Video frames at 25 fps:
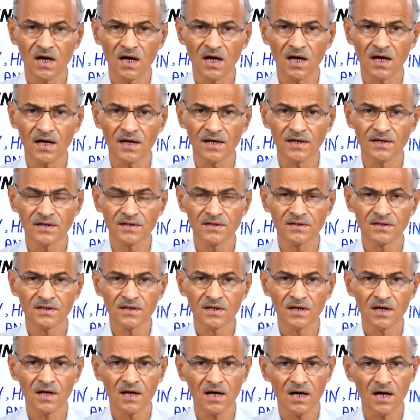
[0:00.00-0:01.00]
and
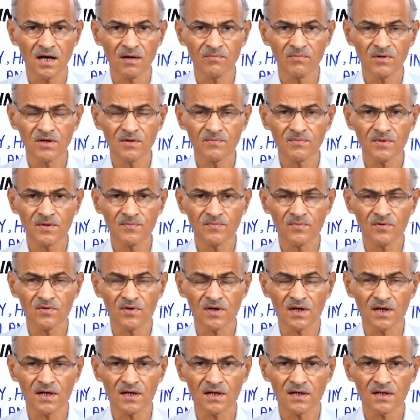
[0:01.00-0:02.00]
common people
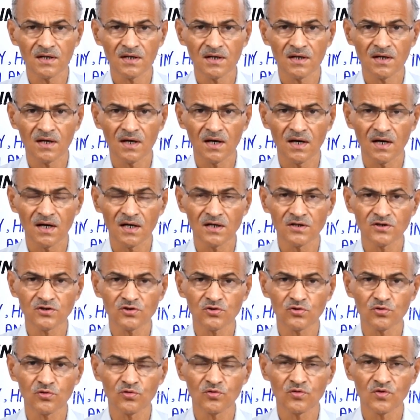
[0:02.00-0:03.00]
are
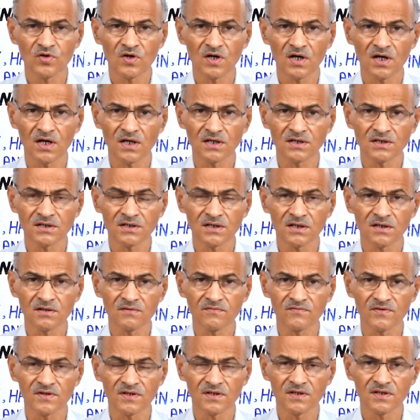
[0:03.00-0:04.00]
also
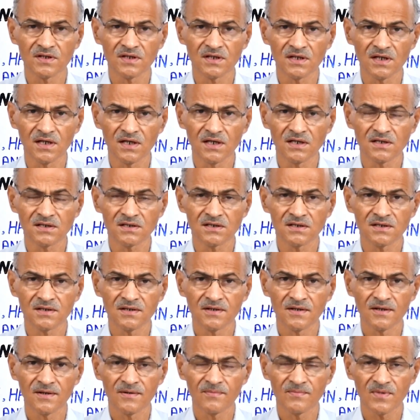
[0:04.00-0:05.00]
concerned with its
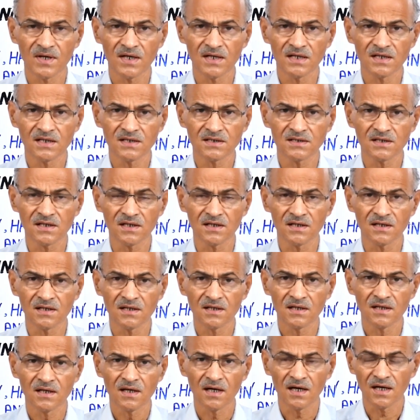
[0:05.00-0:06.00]

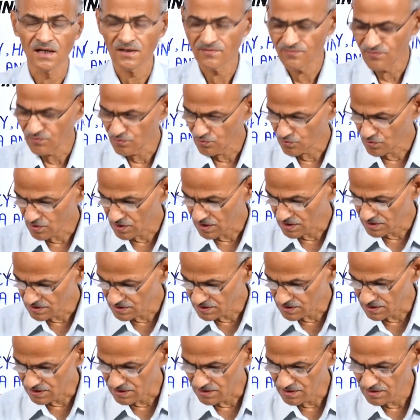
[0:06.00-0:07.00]
prediction and
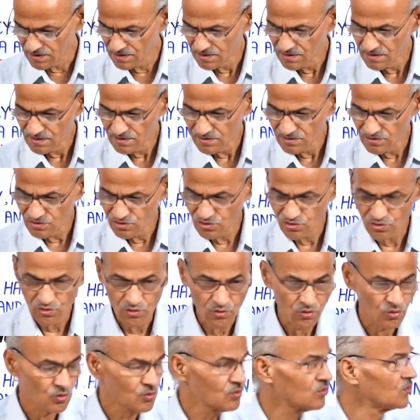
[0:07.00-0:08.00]
forecasting.
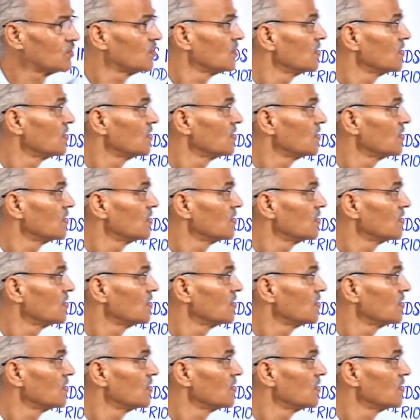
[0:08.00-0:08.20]
So